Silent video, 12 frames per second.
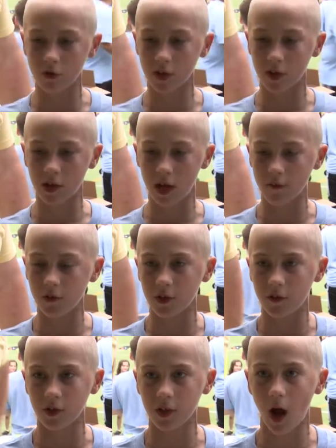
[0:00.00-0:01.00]
One
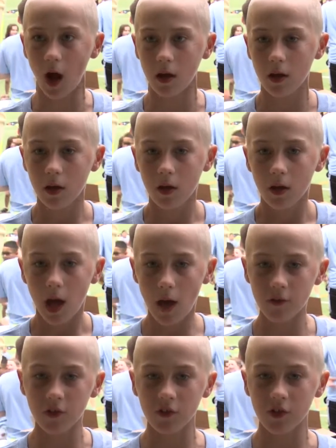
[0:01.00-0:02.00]
classmate even shaving
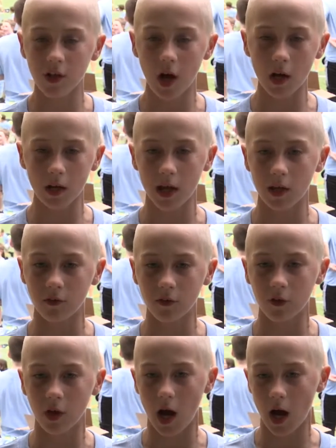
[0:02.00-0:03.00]
his head for his friend.